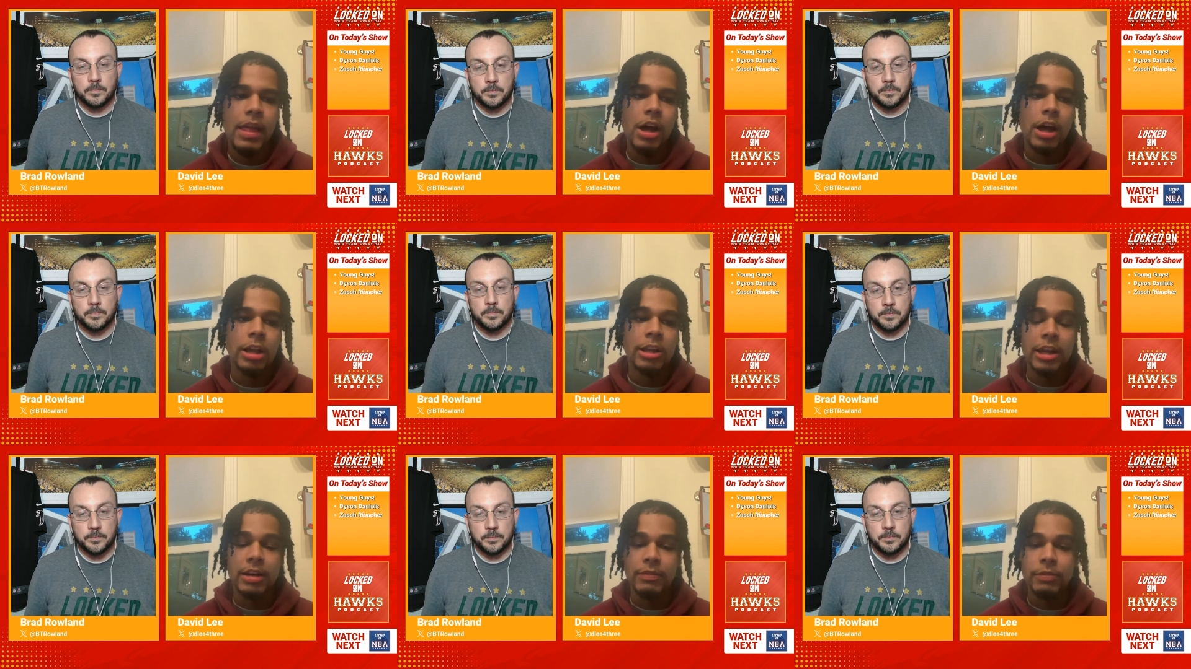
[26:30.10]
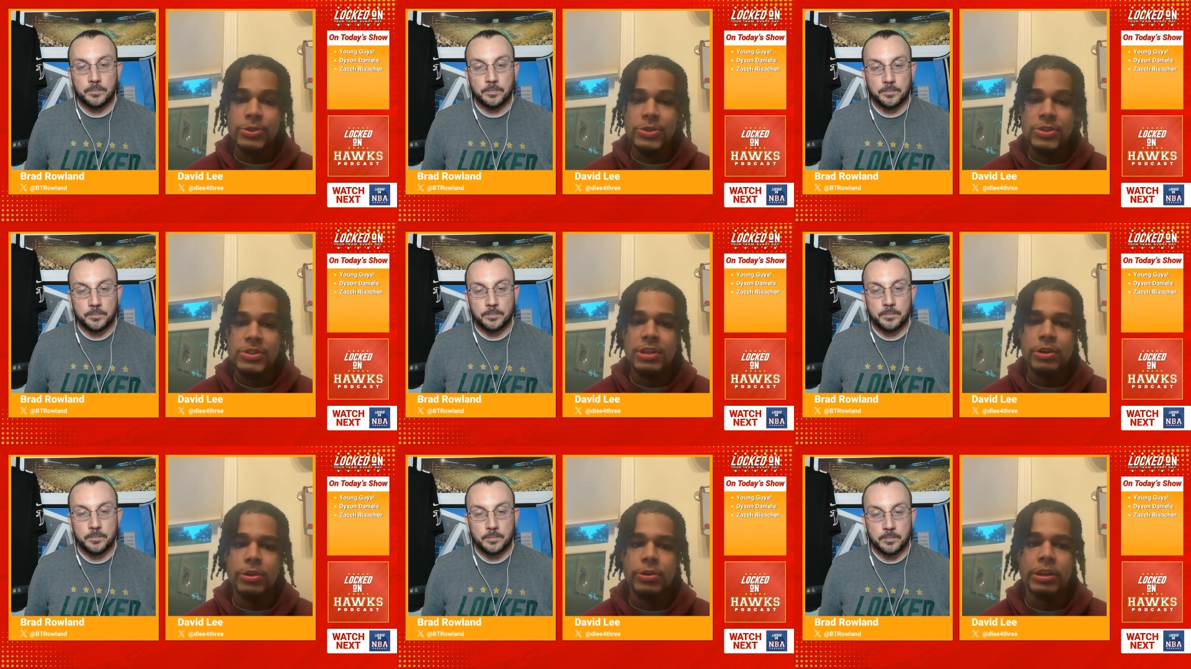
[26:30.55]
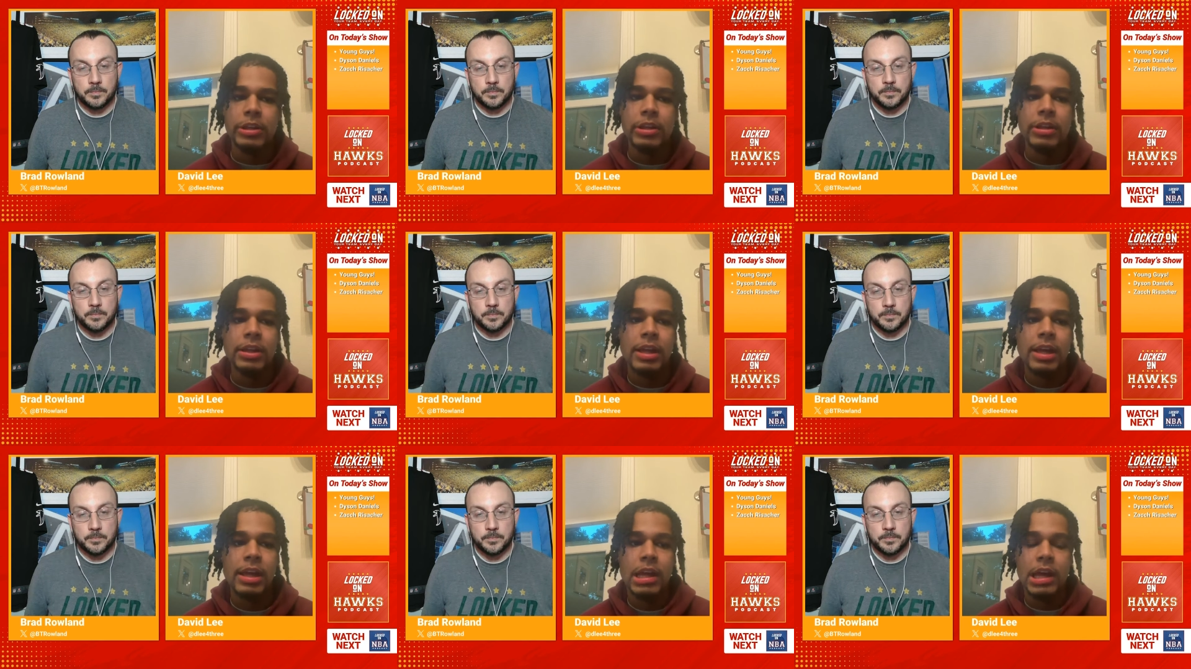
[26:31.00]
Speaker 1: a lot of
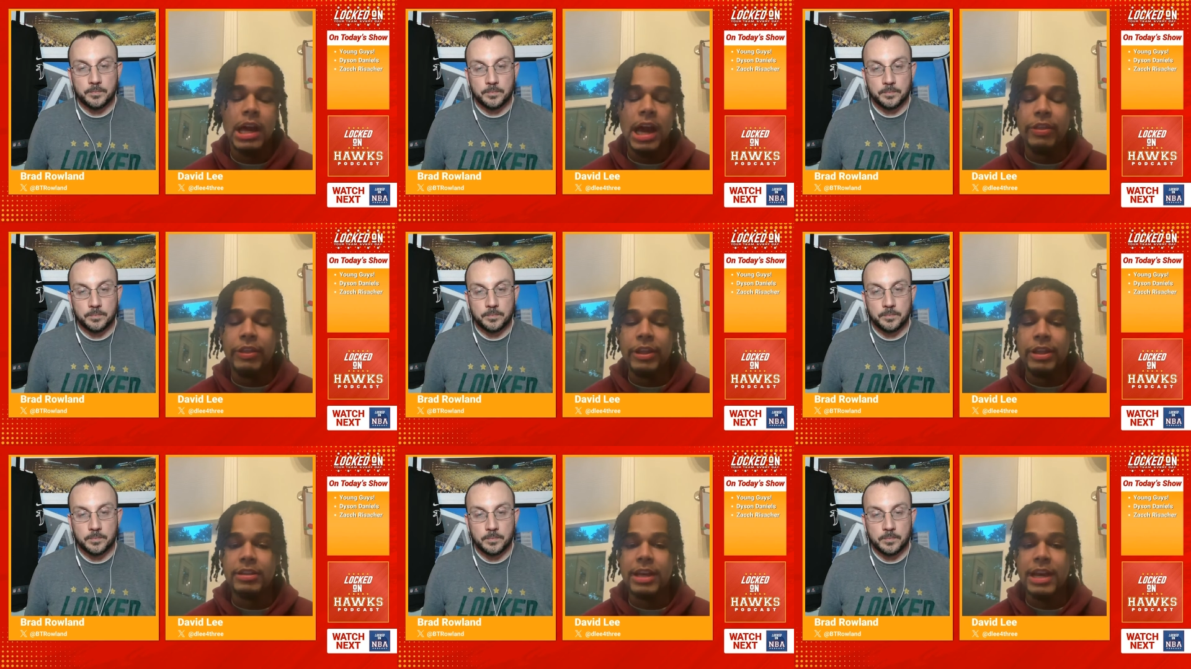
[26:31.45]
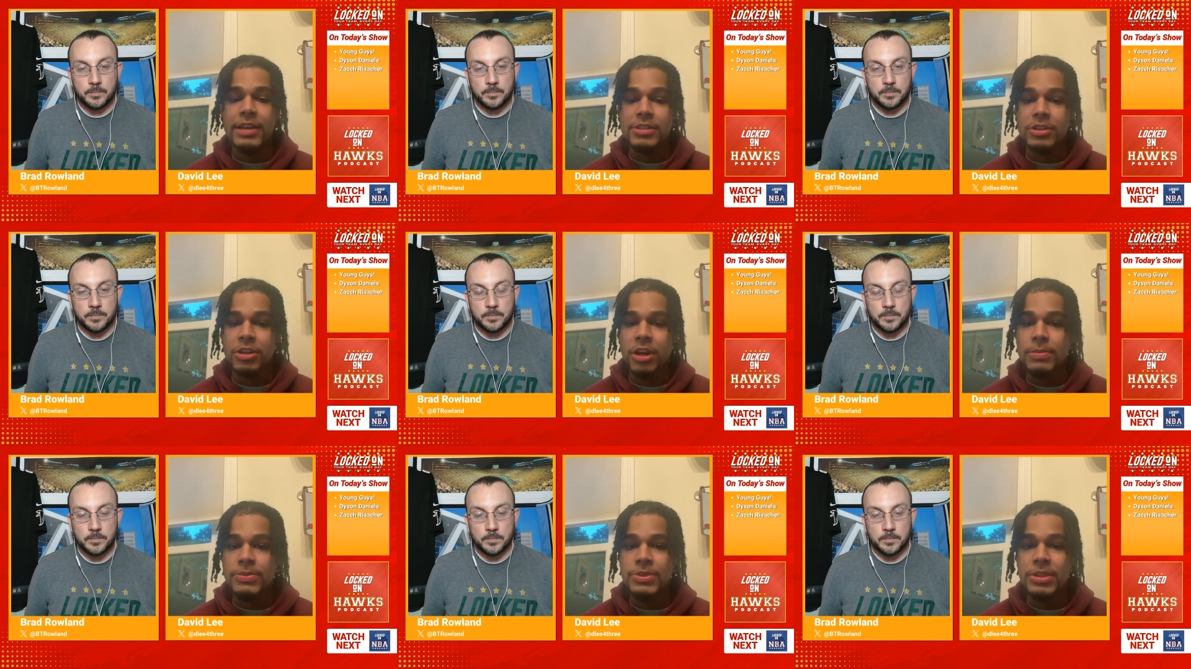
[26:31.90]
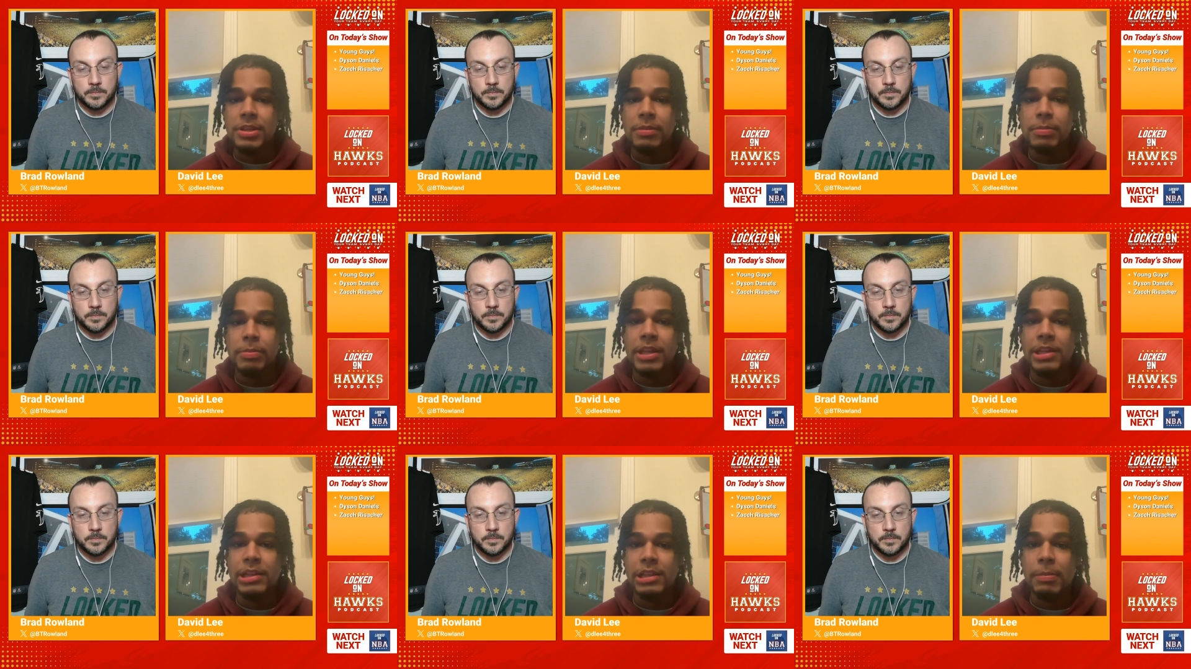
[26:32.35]
versatility. I think Dyson comes in and
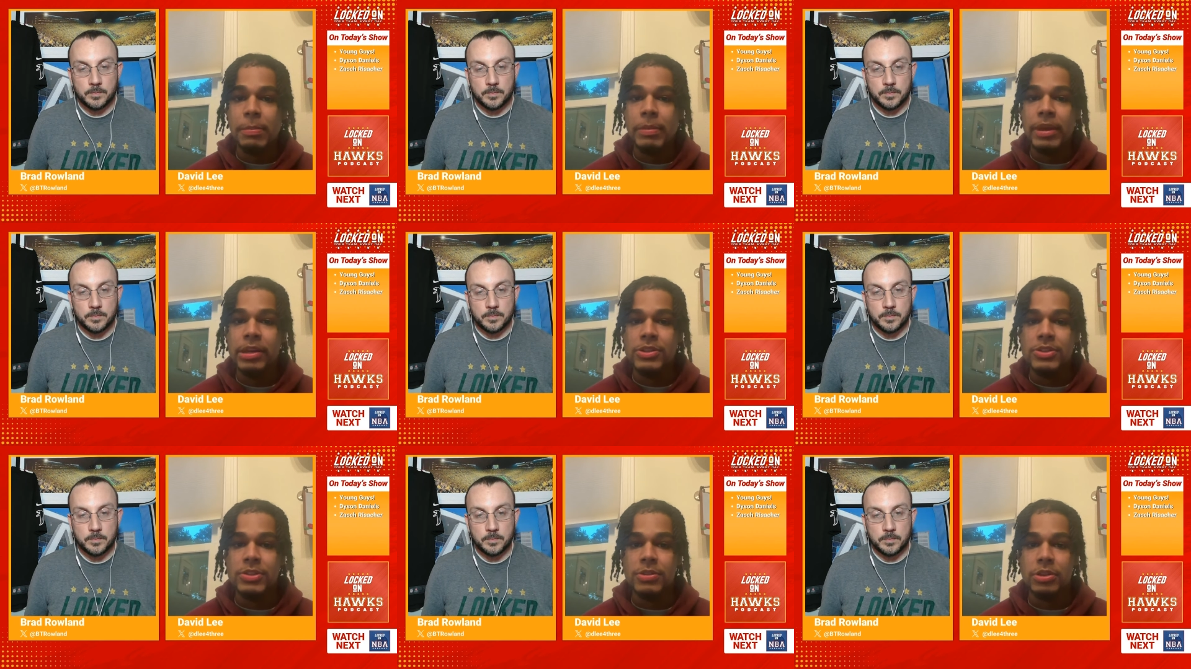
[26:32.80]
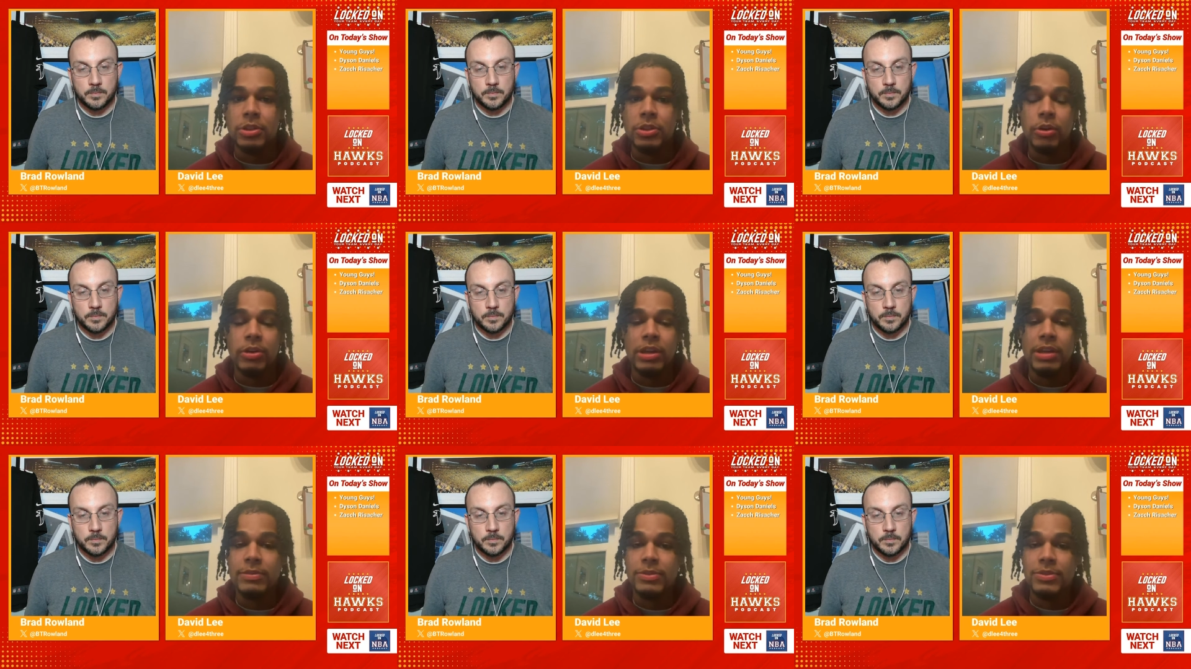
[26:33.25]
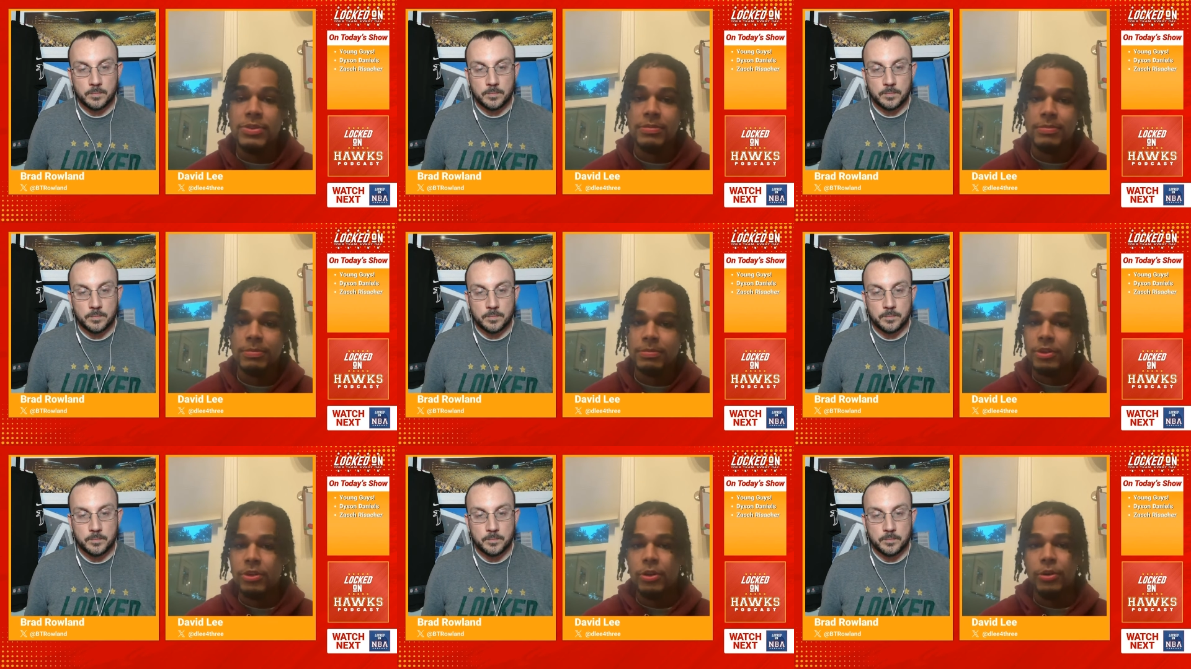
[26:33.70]
immediately makes, you know, even,
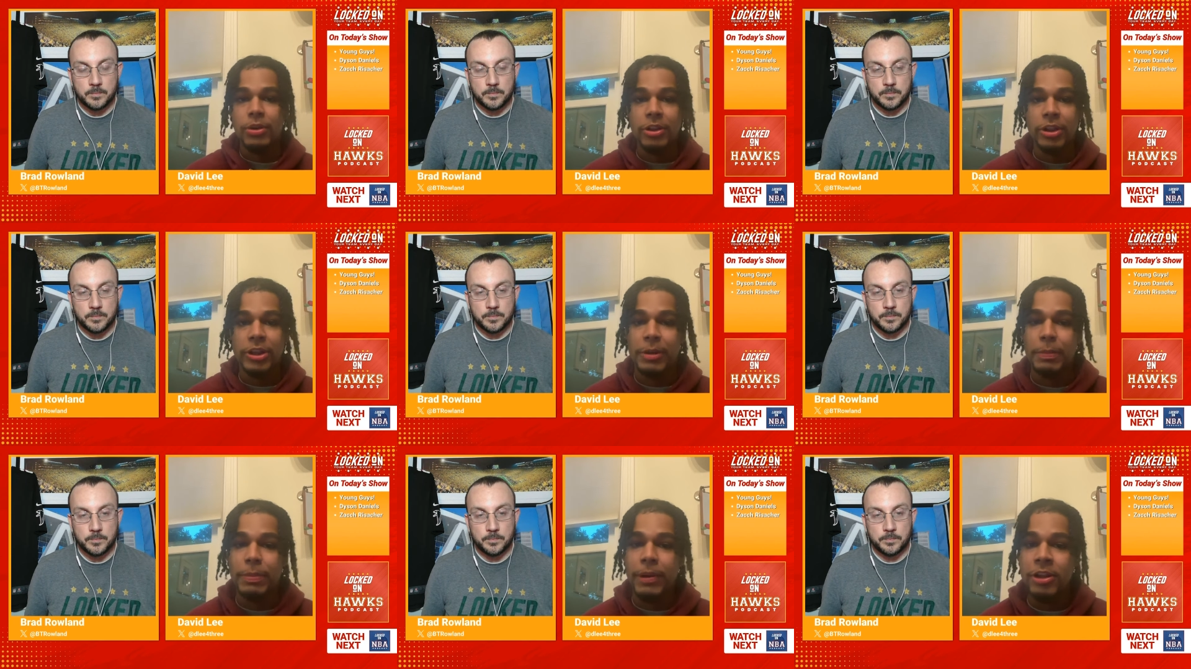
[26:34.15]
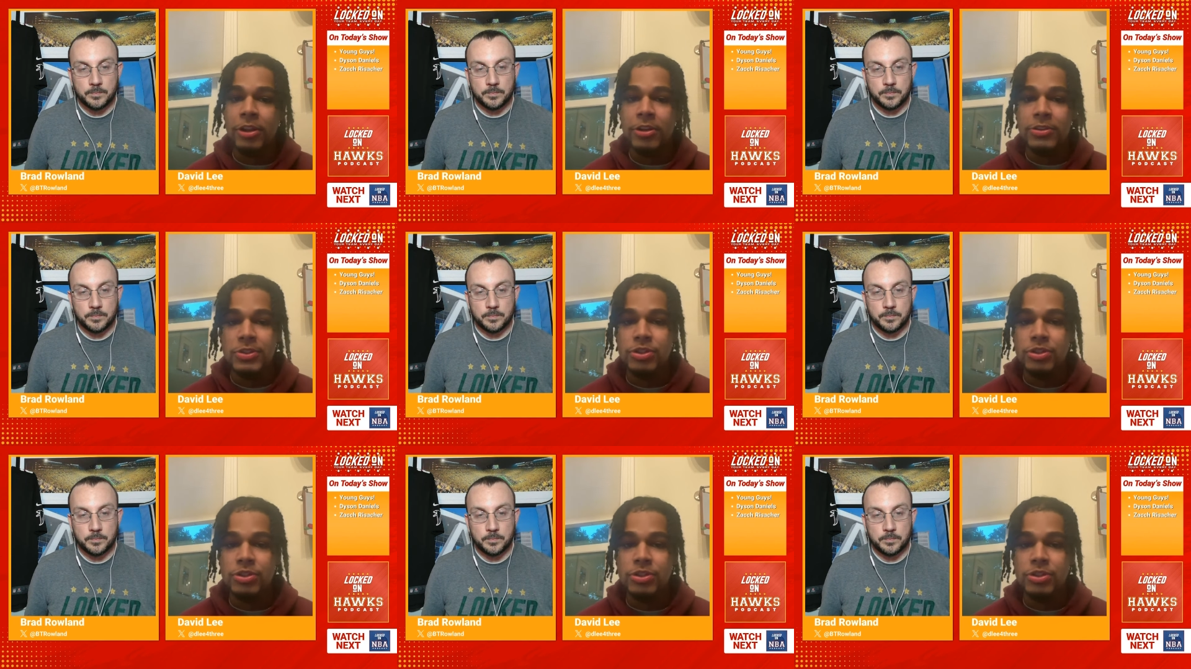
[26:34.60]
you know, Clint Capela's